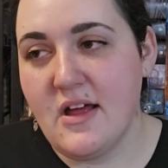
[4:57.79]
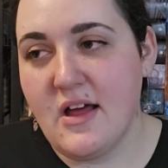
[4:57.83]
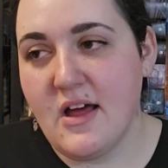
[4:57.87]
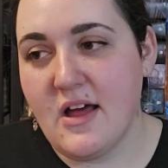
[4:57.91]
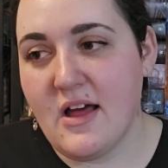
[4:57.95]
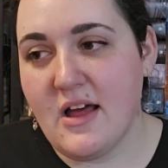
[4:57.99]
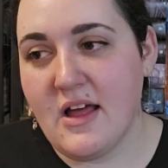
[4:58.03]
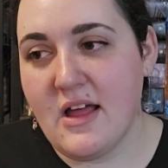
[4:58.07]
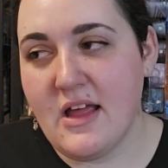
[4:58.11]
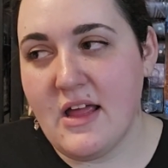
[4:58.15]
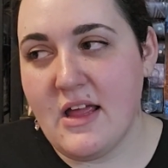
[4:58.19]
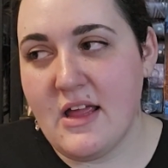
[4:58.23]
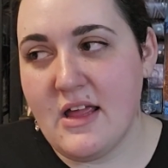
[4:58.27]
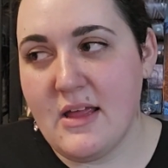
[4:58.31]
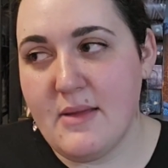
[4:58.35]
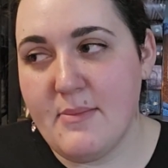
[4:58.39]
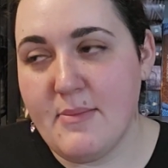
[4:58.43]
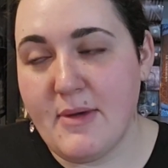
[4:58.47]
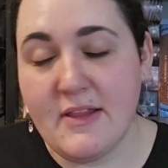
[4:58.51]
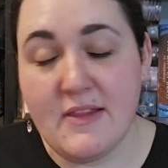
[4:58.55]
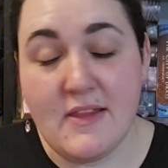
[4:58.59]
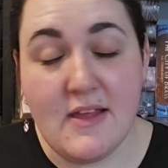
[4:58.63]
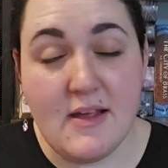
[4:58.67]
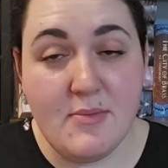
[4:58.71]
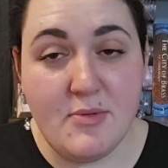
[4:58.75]
I
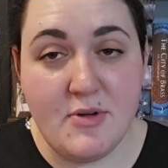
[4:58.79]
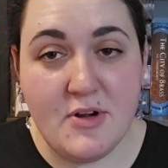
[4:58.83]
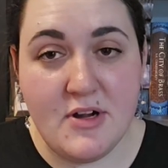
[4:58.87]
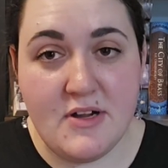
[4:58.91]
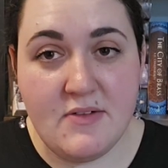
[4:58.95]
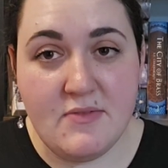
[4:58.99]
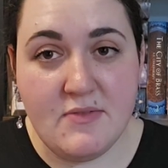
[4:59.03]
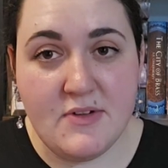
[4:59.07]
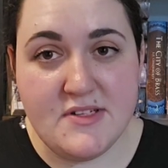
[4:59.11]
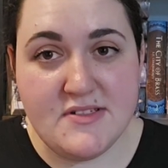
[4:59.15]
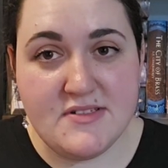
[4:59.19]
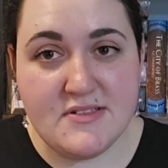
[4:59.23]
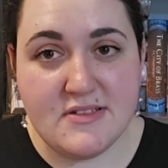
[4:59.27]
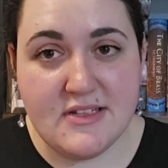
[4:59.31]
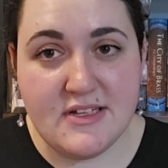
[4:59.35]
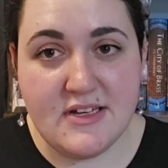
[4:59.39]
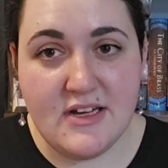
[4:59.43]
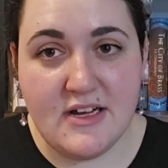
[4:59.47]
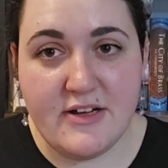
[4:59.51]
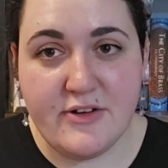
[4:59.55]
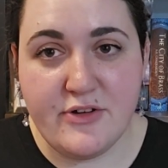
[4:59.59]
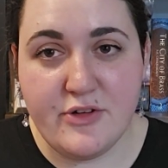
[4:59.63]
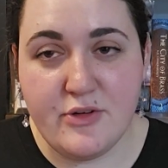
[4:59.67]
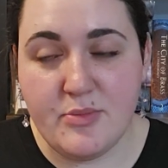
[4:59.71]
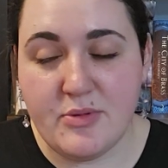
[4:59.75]
my library recently
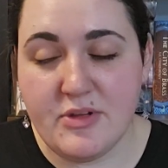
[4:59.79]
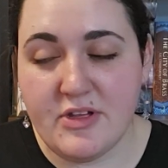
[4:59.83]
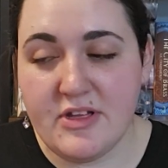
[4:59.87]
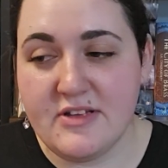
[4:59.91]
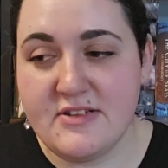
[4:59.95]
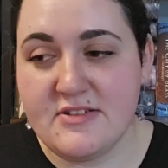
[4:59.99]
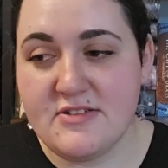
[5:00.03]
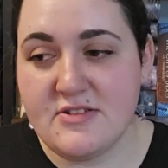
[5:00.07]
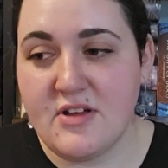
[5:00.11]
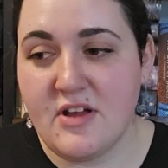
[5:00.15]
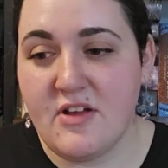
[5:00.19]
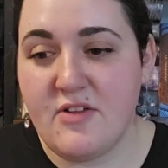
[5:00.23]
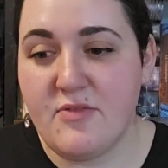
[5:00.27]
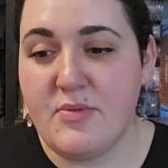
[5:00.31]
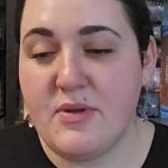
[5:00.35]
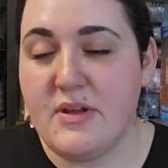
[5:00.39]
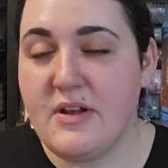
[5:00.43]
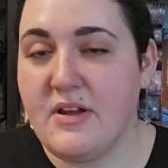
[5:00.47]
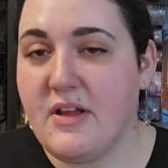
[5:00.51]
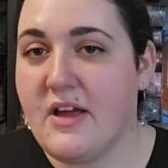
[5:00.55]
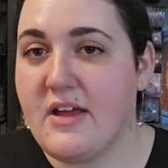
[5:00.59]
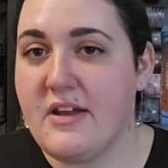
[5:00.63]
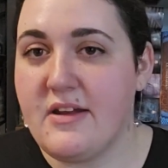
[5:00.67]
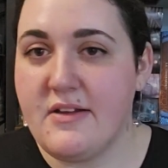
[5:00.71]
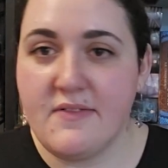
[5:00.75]
got Hoopla, so I've
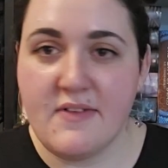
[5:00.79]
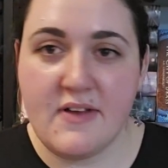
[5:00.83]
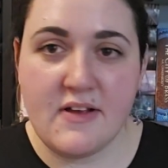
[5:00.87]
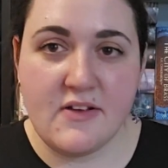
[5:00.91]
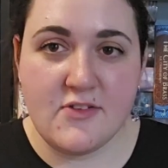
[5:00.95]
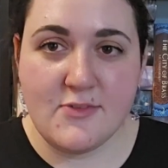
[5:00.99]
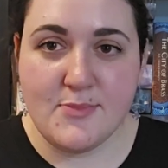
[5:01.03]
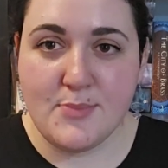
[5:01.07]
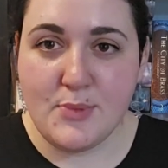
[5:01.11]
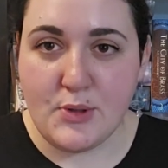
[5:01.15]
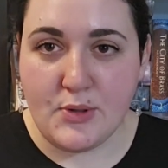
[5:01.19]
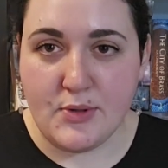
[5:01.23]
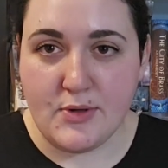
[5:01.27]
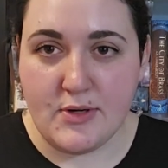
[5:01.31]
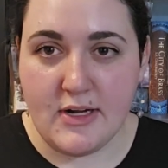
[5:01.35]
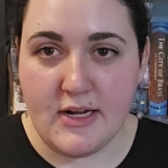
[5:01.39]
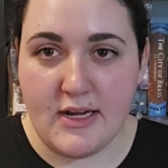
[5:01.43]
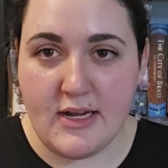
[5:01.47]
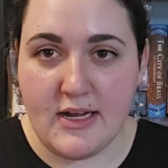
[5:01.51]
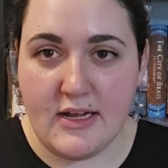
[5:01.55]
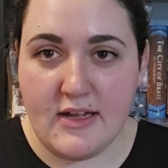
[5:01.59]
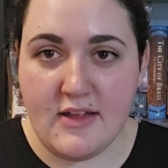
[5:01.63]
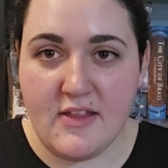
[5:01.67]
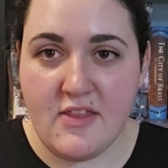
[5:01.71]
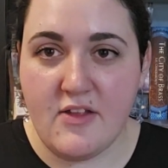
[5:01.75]
been kind of
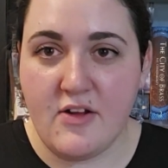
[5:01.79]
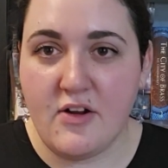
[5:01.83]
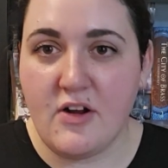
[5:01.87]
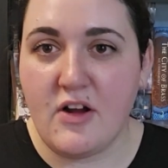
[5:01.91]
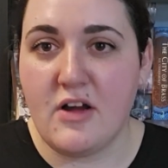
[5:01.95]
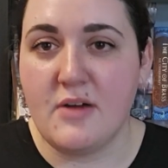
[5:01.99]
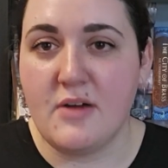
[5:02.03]
exploring their